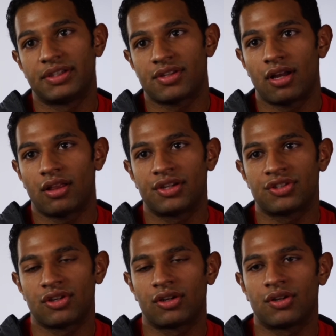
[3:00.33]
and I saw a lot of
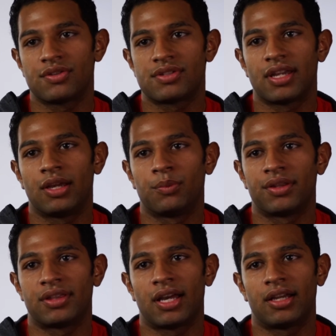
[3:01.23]
struggles. And
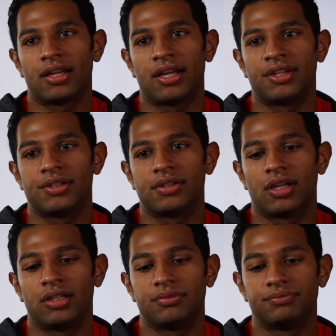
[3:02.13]
with that, I
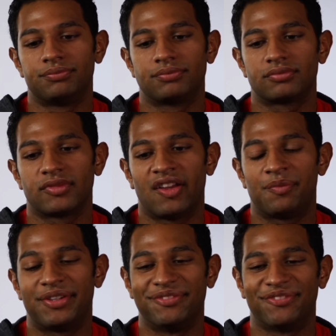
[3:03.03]
have
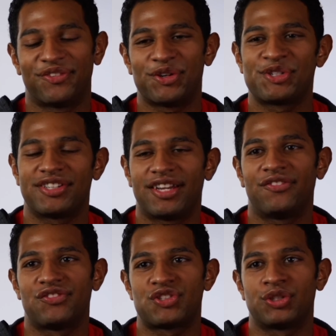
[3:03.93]
been fortunate
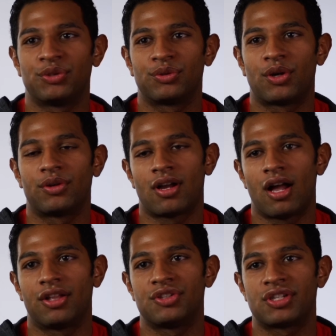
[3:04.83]
enough to go to
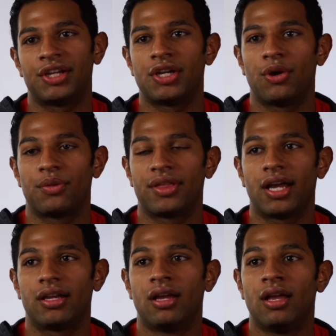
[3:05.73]
college, and I know
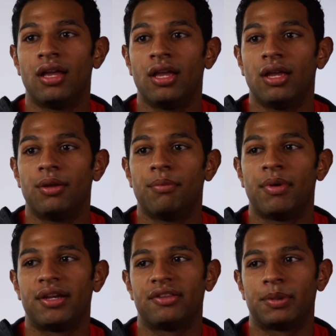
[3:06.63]
that
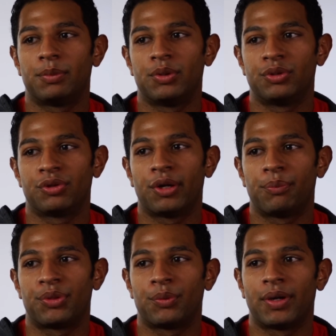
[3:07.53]
many of the people who grew up
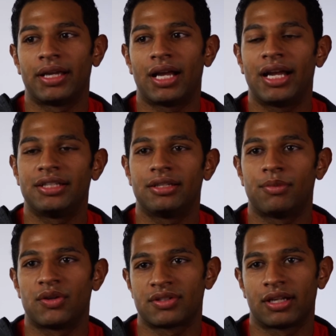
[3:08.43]
the way I did
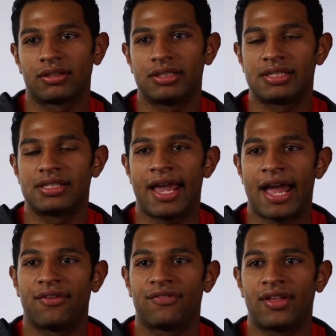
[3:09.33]
most likely didn't
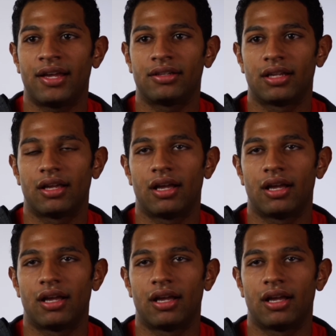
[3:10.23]
have that.